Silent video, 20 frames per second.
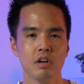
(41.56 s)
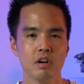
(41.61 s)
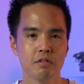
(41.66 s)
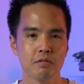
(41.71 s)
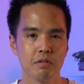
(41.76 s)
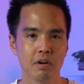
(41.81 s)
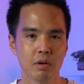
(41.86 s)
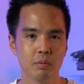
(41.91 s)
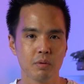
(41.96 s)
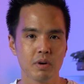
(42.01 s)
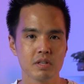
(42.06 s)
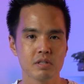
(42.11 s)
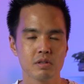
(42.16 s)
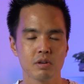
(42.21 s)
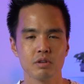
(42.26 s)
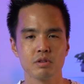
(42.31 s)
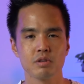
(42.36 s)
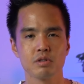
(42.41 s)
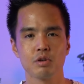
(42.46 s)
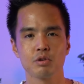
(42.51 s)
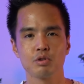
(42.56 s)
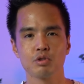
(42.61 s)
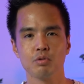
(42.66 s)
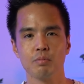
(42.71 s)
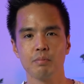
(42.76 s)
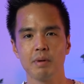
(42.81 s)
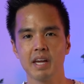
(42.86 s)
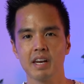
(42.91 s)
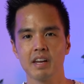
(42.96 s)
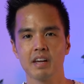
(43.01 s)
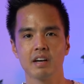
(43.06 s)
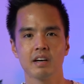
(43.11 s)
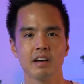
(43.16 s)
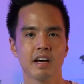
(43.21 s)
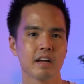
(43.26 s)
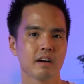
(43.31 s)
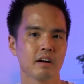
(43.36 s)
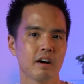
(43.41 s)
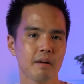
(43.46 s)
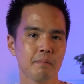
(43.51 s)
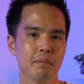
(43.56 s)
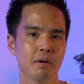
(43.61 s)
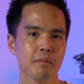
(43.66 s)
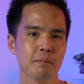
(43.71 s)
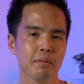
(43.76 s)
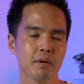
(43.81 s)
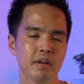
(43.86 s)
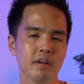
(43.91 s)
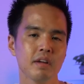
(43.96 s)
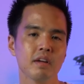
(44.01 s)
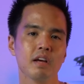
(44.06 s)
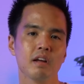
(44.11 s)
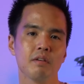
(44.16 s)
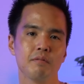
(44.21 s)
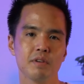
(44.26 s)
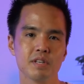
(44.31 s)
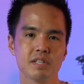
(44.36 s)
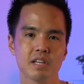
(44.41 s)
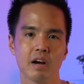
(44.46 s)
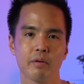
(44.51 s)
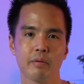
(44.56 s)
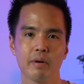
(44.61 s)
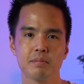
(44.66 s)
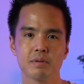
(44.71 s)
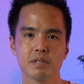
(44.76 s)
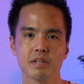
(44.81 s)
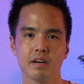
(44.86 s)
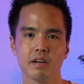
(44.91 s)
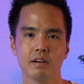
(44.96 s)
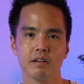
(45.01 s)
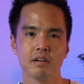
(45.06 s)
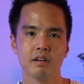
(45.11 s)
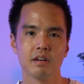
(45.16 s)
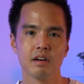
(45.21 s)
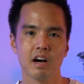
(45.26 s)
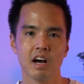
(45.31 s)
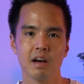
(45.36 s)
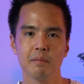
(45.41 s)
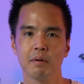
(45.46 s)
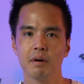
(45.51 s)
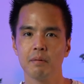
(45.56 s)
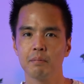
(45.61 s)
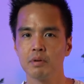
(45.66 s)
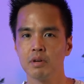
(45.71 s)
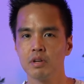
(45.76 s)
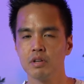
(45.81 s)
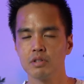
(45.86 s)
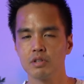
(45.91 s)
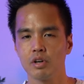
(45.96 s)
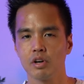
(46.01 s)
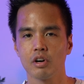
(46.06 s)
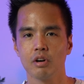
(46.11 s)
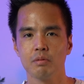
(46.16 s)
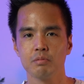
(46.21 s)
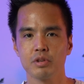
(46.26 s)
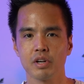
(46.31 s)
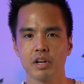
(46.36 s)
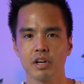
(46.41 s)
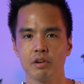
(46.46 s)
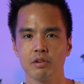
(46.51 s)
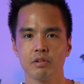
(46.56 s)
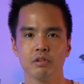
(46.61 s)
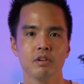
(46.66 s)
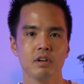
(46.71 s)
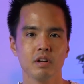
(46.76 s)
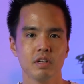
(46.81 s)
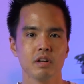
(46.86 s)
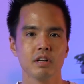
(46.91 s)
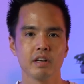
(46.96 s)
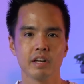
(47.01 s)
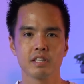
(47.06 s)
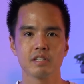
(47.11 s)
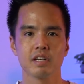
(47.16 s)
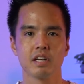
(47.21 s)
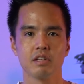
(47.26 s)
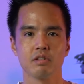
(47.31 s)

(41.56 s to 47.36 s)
Follow us on social media at Hypop and visit our website, hypop.com.au. Let's get